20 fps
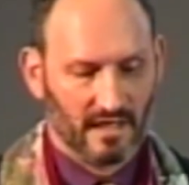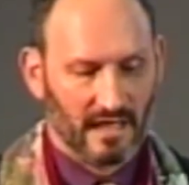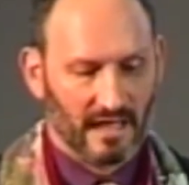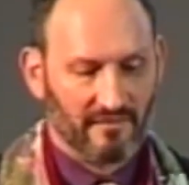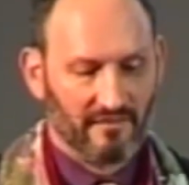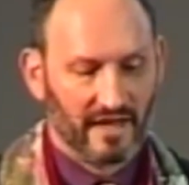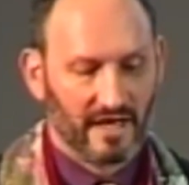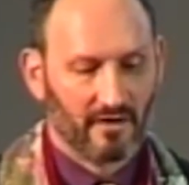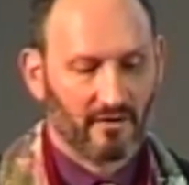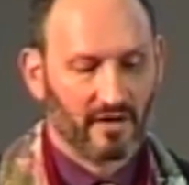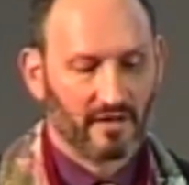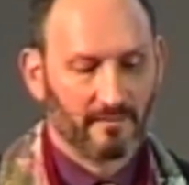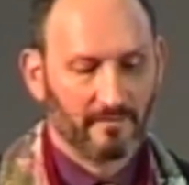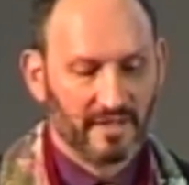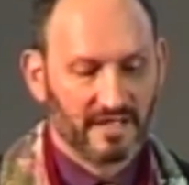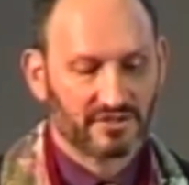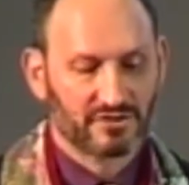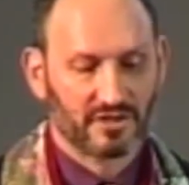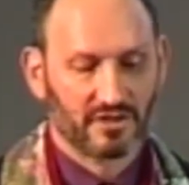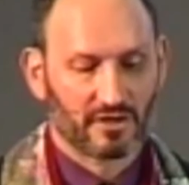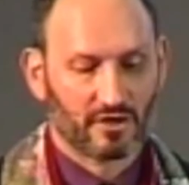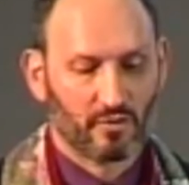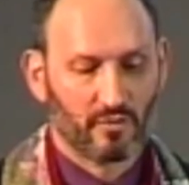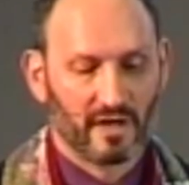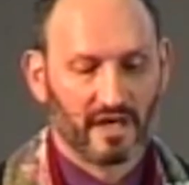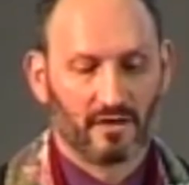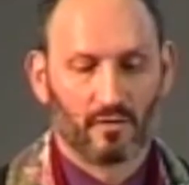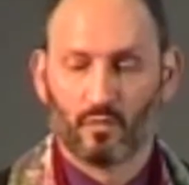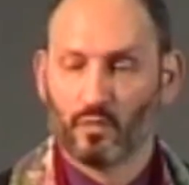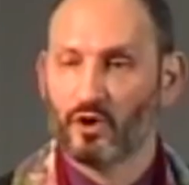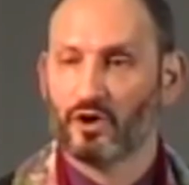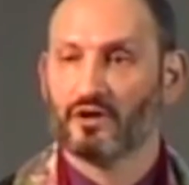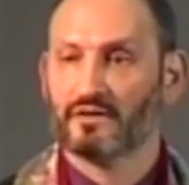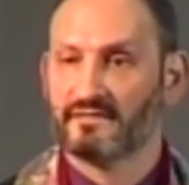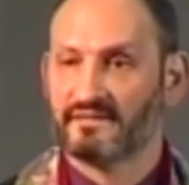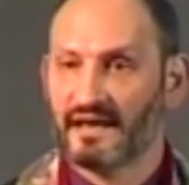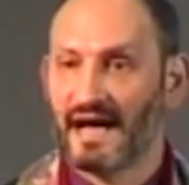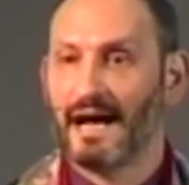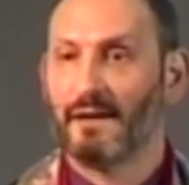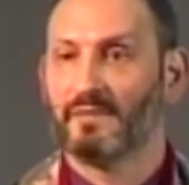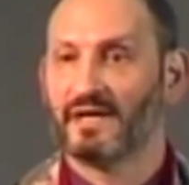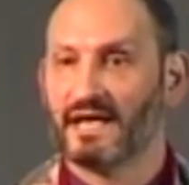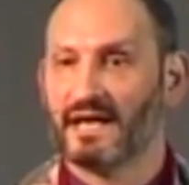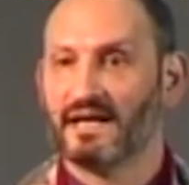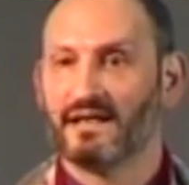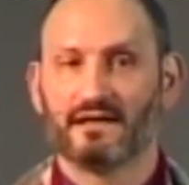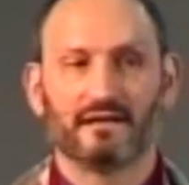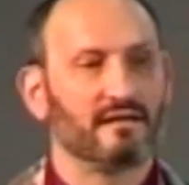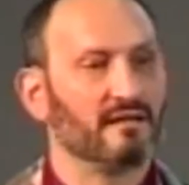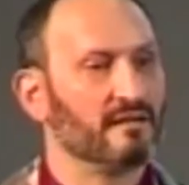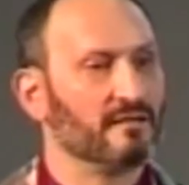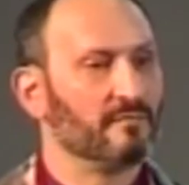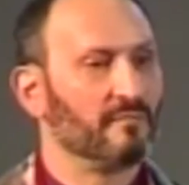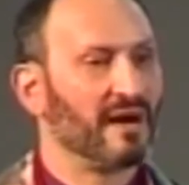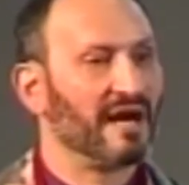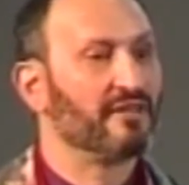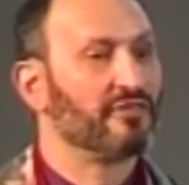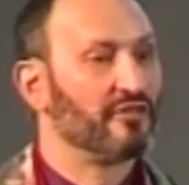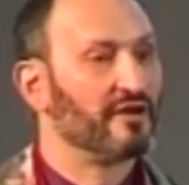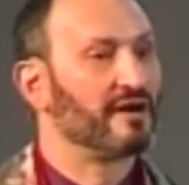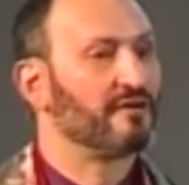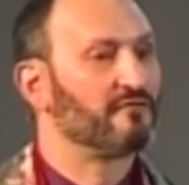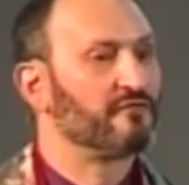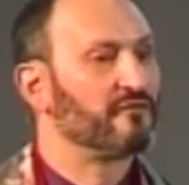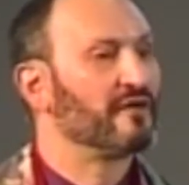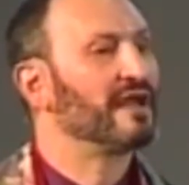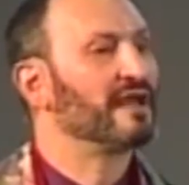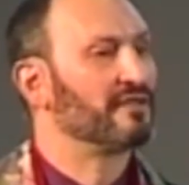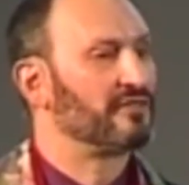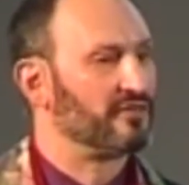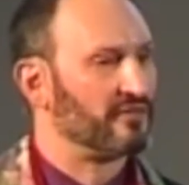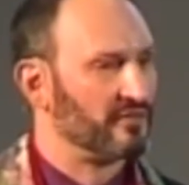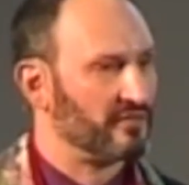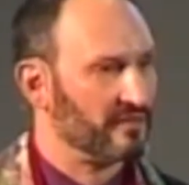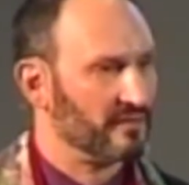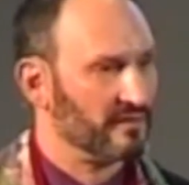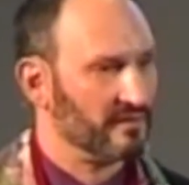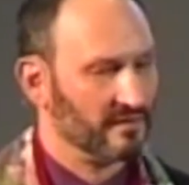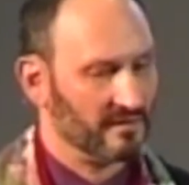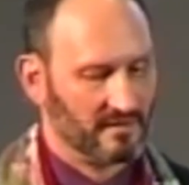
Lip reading: And they are on a mission to create a world dominated by their faith.